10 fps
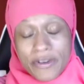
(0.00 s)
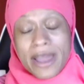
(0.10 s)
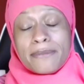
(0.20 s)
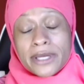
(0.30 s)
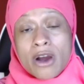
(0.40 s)

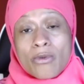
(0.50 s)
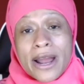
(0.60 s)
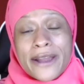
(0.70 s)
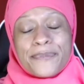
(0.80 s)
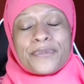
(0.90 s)
family. All
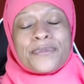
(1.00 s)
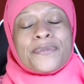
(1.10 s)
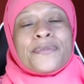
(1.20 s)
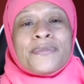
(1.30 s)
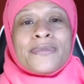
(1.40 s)
right.
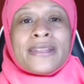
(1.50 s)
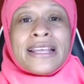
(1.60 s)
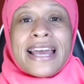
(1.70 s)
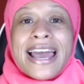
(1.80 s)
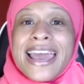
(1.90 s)

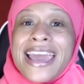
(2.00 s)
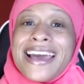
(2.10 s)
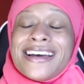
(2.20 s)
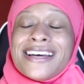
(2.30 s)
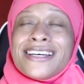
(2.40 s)

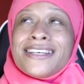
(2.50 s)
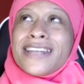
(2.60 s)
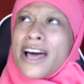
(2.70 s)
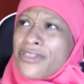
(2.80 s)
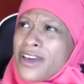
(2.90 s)

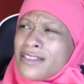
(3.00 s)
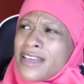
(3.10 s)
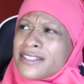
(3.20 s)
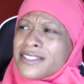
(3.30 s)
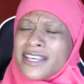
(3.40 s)
And I think
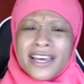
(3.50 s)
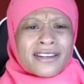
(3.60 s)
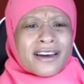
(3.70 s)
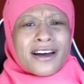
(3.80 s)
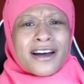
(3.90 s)
that's
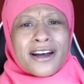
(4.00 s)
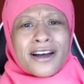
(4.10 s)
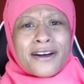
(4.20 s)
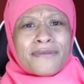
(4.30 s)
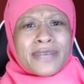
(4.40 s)
it.
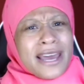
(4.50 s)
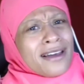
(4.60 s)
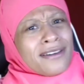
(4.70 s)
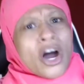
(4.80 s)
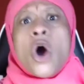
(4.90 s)
Uh,
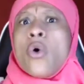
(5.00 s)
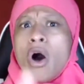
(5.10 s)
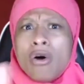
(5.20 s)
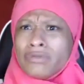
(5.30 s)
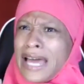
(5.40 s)
yeah. Oh,
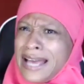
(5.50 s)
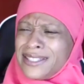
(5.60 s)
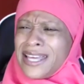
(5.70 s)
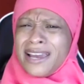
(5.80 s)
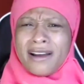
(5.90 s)
oh,
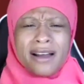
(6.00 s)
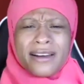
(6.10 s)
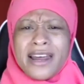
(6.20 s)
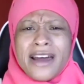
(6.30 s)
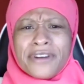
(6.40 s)
last thing. How
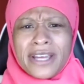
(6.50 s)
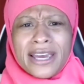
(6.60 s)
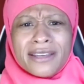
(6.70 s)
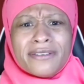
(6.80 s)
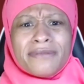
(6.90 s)
can I
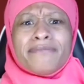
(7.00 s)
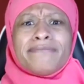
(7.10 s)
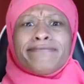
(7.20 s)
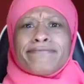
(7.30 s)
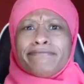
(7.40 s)
forget?
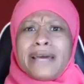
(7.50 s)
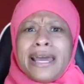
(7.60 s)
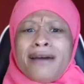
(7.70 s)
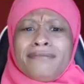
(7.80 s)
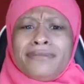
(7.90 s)

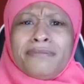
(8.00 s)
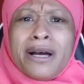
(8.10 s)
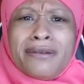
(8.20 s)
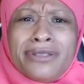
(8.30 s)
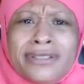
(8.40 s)
Bam, my,